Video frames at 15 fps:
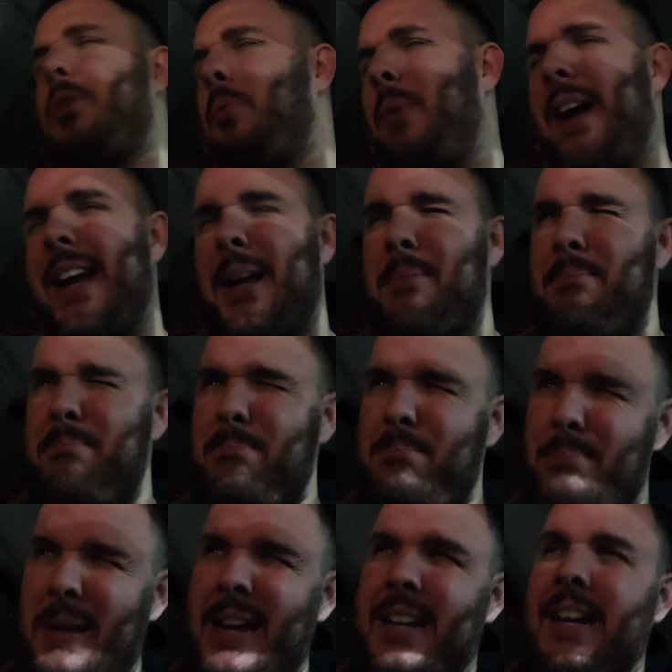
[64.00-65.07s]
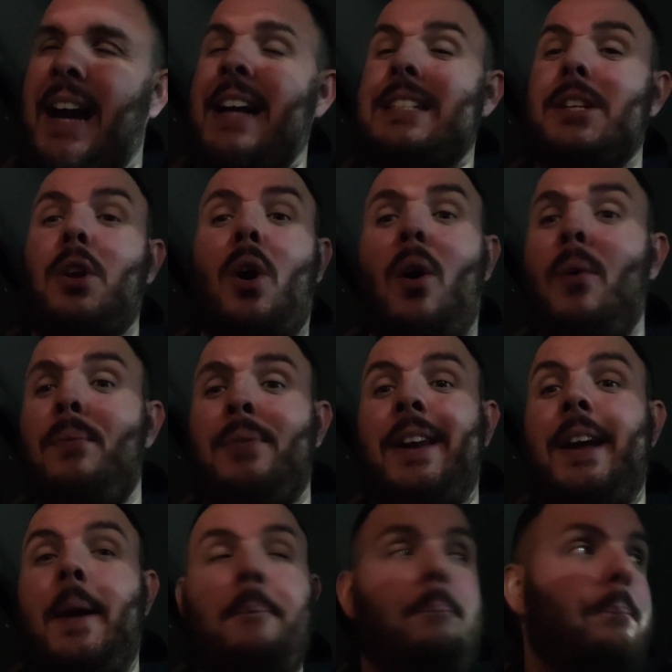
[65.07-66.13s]
going to work a big night, and
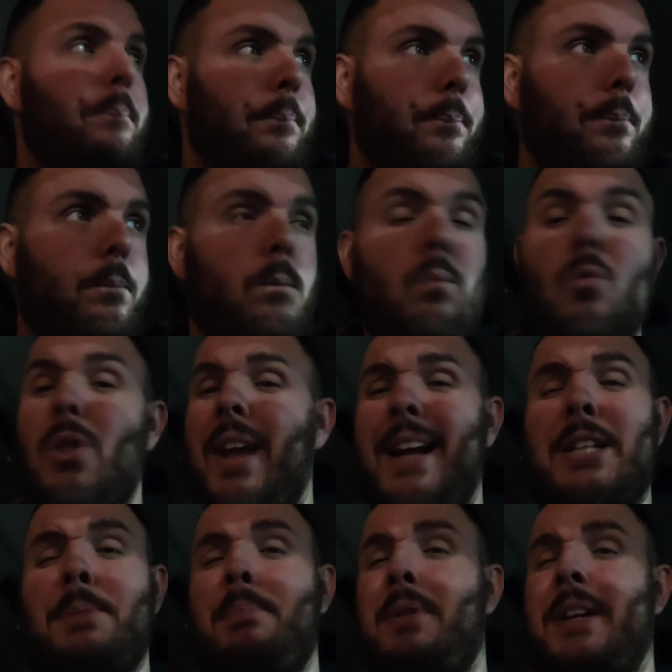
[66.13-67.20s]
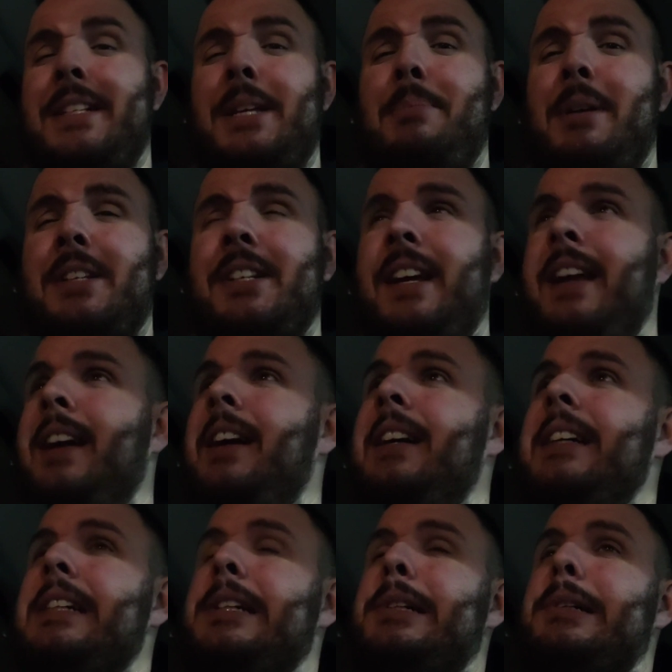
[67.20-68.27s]
hopefully it's pretty busy.
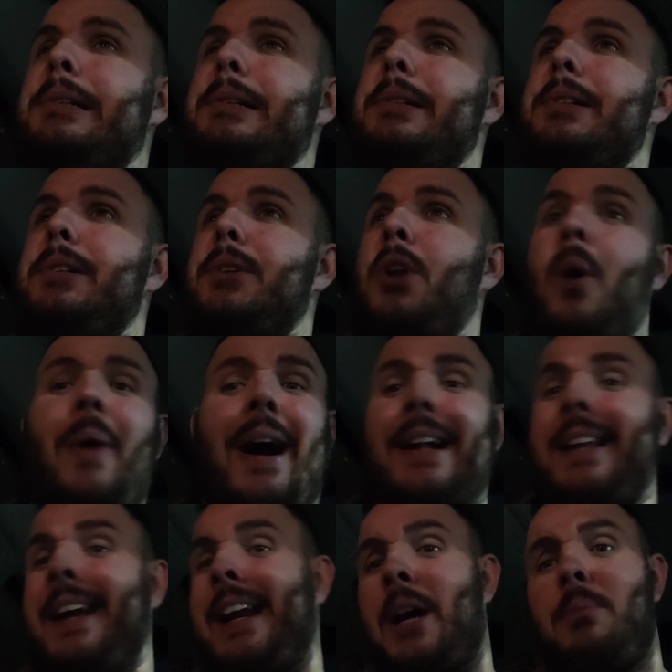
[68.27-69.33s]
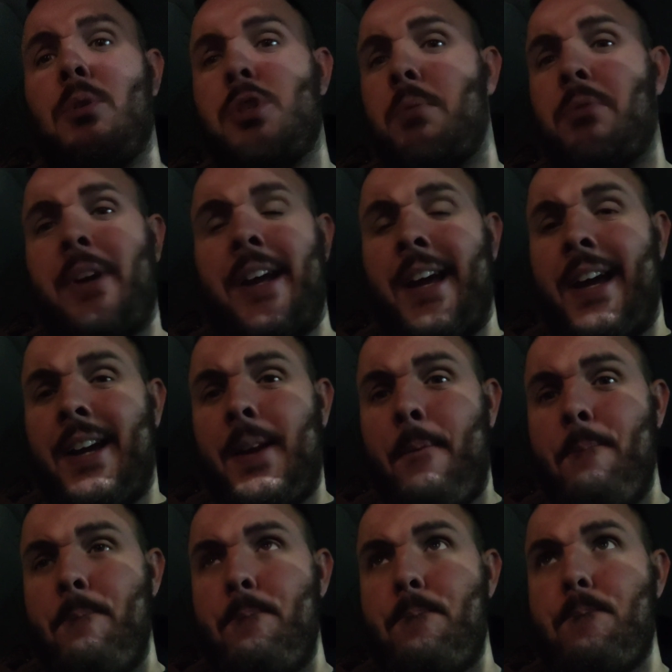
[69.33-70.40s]
No idea how much I'm going to earn.
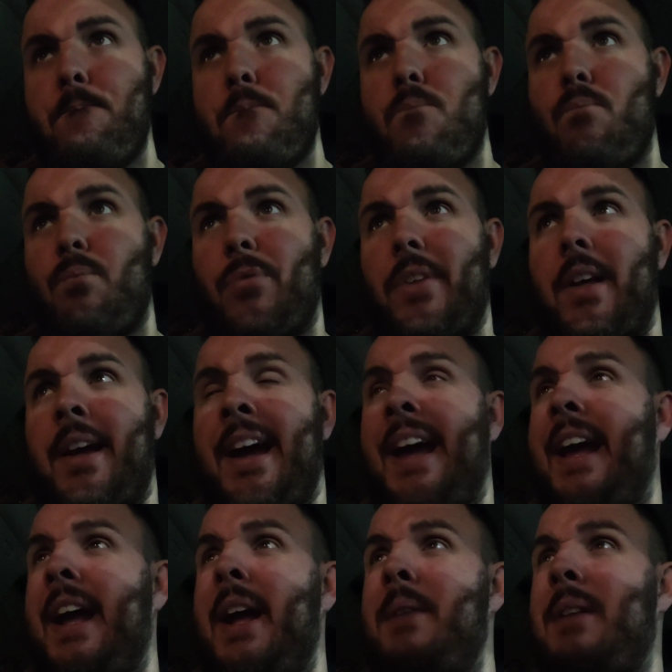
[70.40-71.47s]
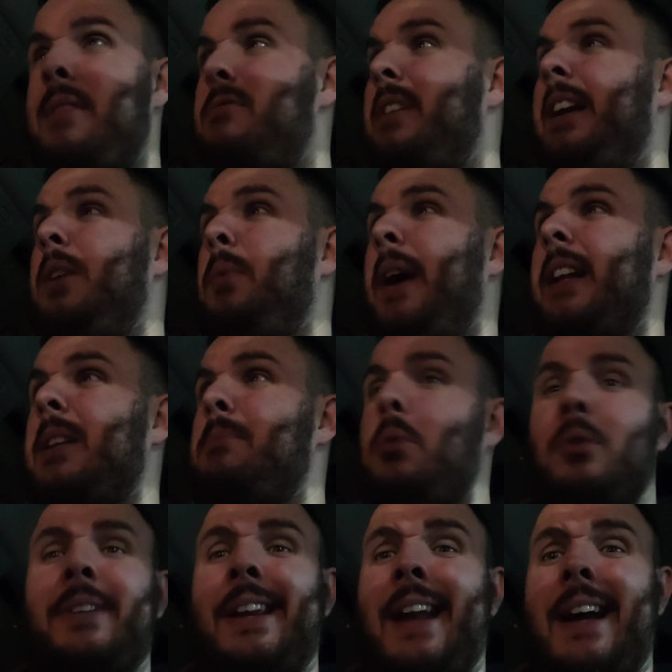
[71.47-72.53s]
Never really worked a
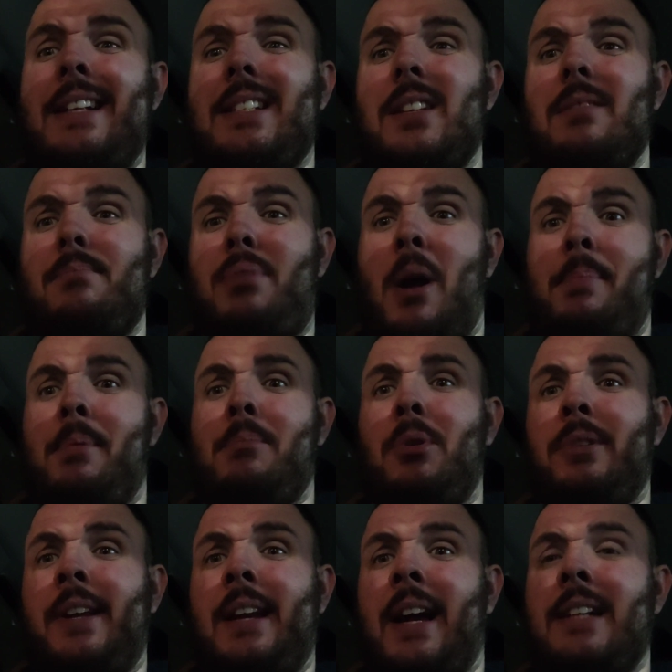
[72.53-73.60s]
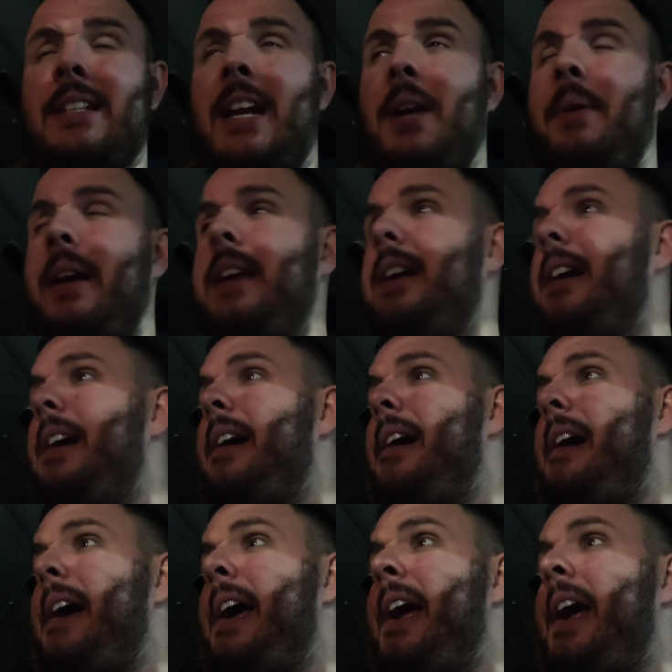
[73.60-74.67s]
Monday night, proper Monday night anyway.
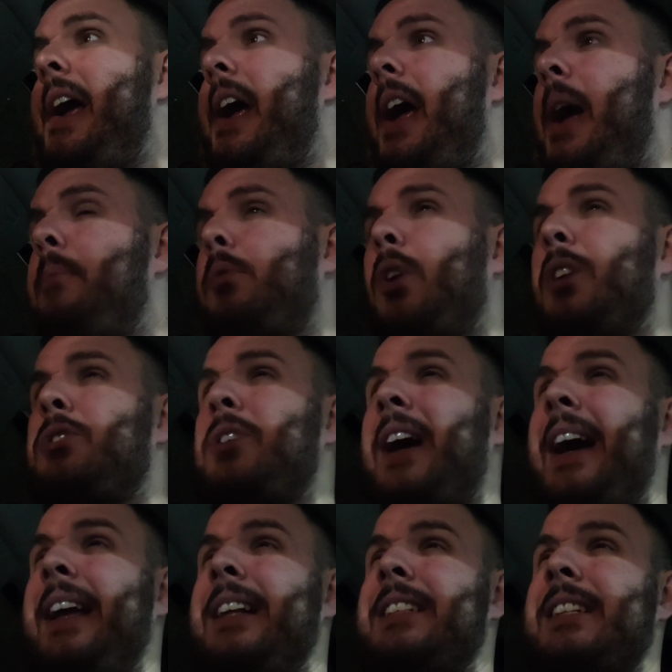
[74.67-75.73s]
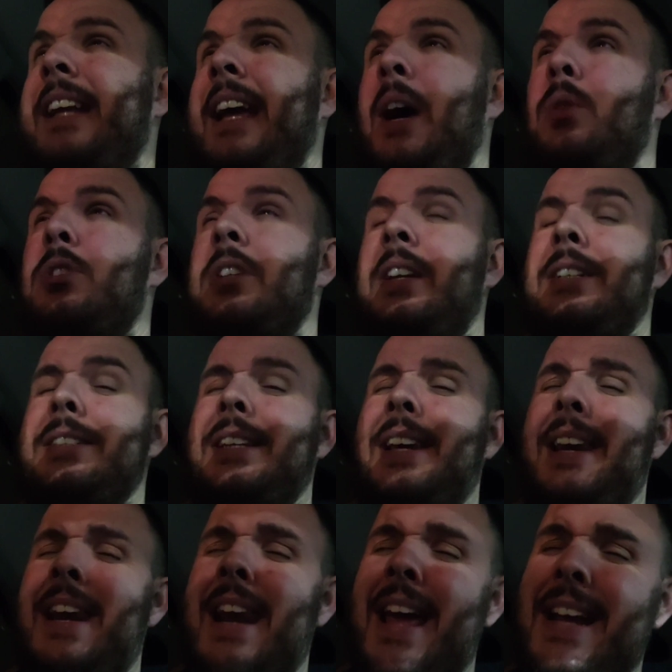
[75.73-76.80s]
I'm going to try and stay out till as
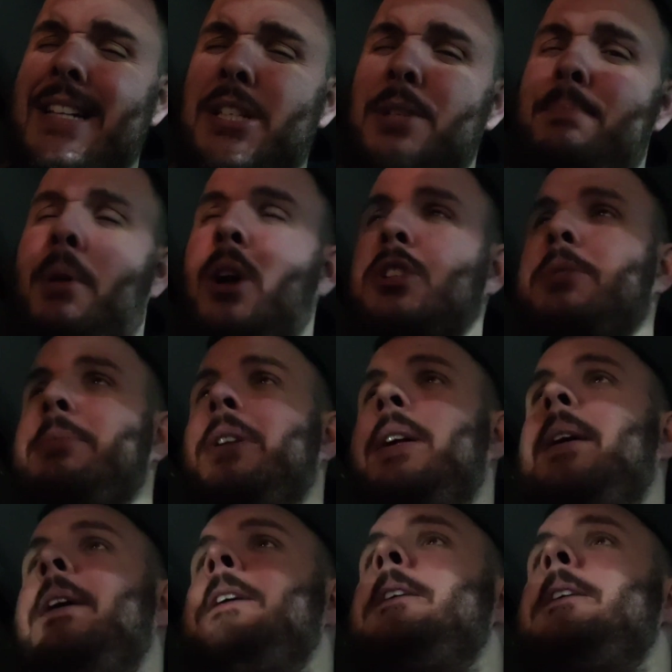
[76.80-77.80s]
late as possible.